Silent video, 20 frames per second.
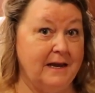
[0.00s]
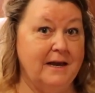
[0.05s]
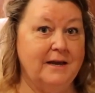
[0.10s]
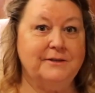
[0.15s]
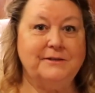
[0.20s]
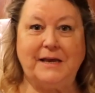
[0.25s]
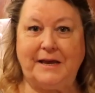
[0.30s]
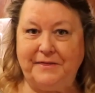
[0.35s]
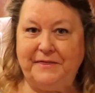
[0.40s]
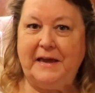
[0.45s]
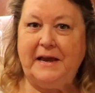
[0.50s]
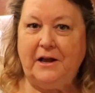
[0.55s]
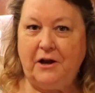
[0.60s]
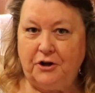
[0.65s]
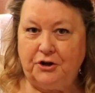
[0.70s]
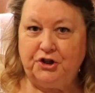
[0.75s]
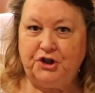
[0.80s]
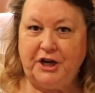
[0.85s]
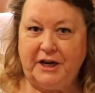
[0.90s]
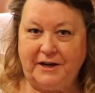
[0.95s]
so I think I'll
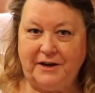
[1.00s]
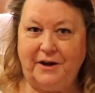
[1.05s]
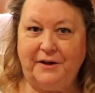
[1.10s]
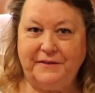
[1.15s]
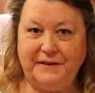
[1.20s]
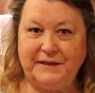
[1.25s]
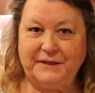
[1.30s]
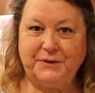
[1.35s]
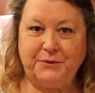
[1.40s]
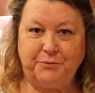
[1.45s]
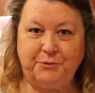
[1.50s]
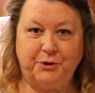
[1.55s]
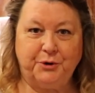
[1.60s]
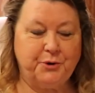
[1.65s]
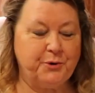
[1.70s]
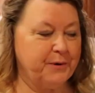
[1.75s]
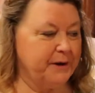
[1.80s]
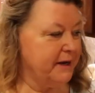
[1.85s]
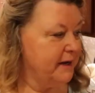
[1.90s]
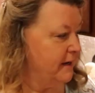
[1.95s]
check on this real
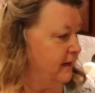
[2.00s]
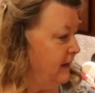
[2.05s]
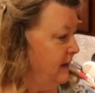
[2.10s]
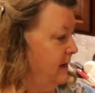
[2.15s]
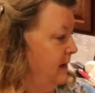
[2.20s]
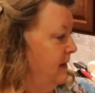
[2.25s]
quick.